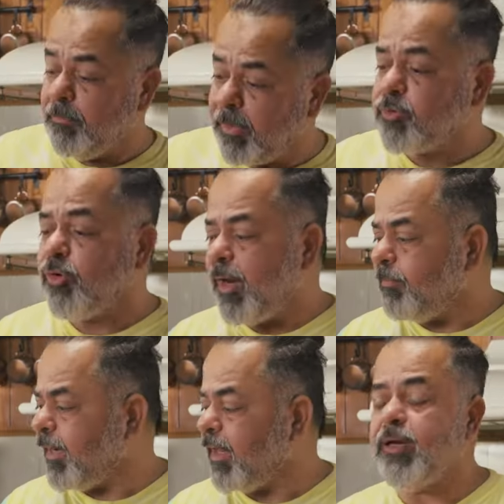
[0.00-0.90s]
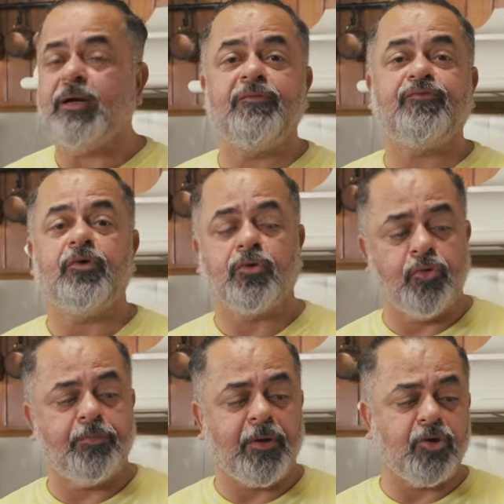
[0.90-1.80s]
But today I'm taking a different
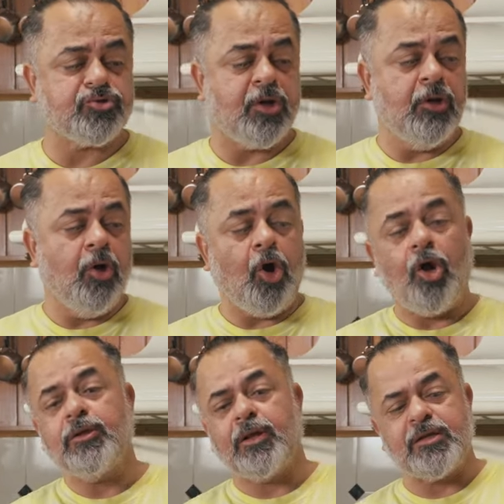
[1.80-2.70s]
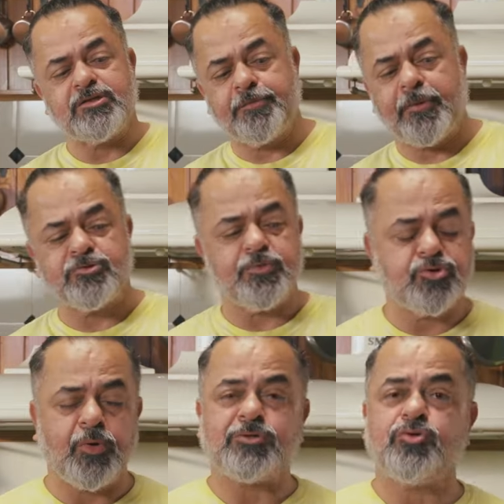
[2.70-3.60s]
route because all the recipes
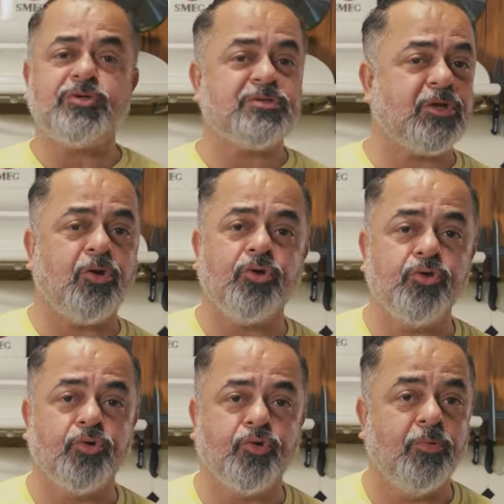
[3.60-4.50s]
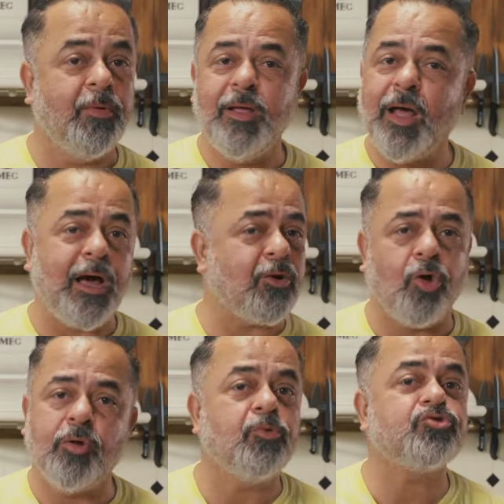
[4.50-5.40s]
which you actually see on YouTube are
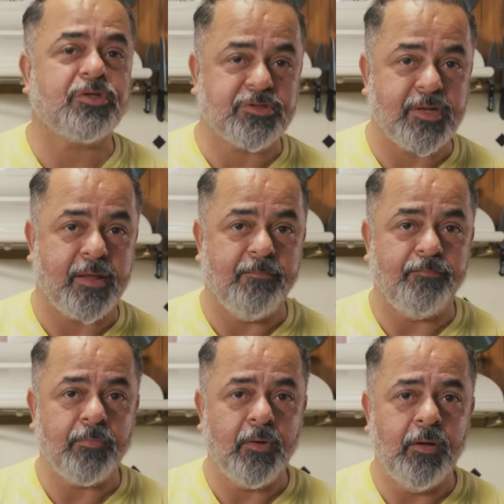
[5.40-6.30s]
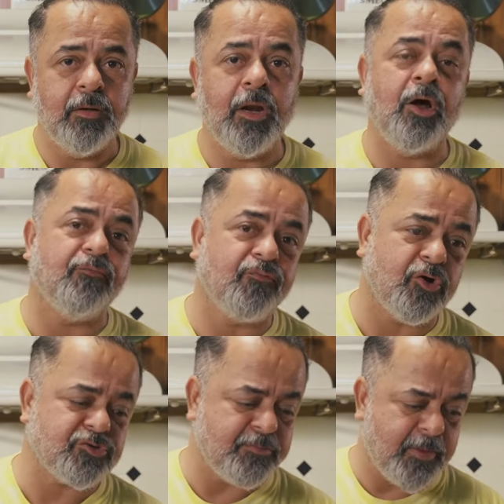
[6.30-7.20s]
almost the same. Now, of
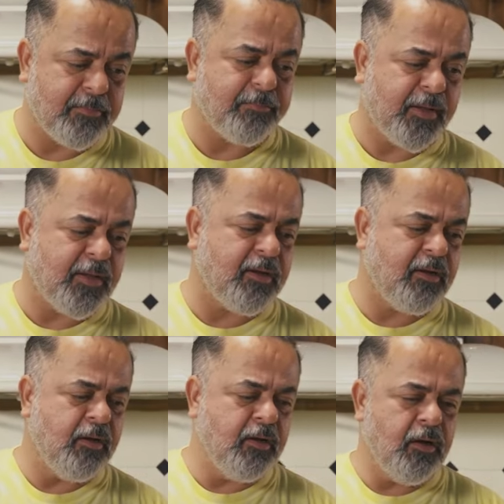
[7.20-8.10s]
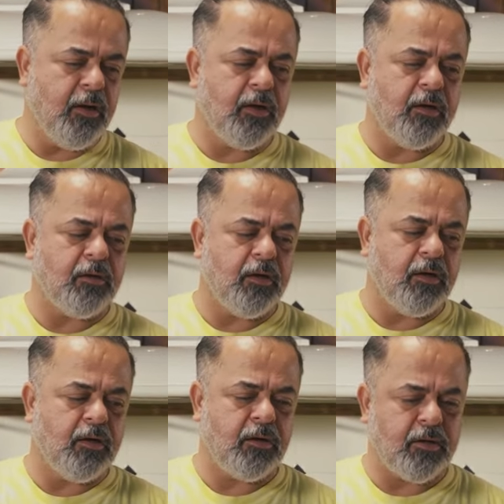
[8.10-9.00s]
course, me being
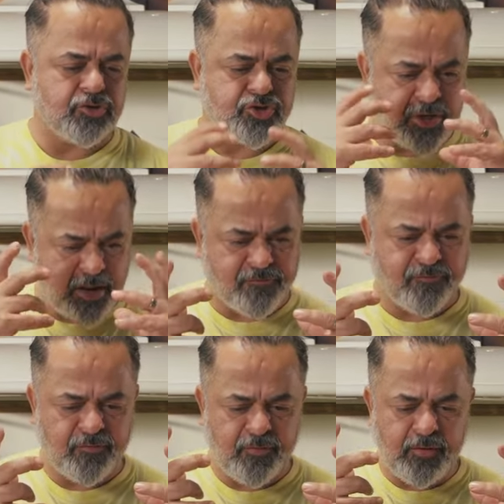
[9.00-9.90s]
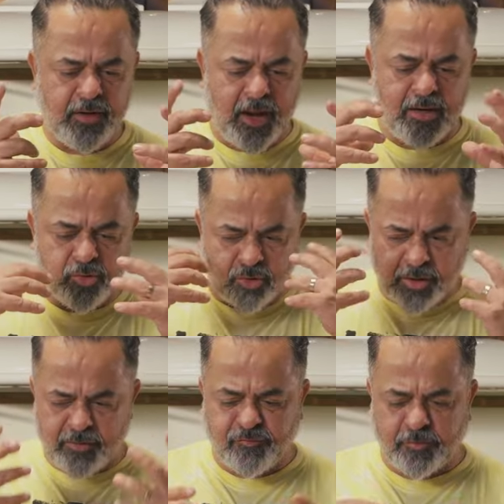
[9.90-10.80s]
a chef and
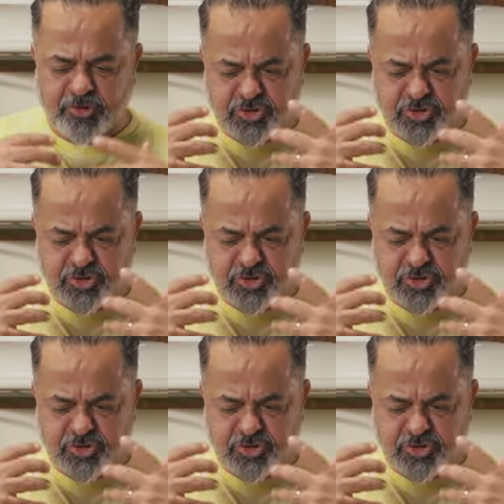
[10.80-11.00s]
looking at it from a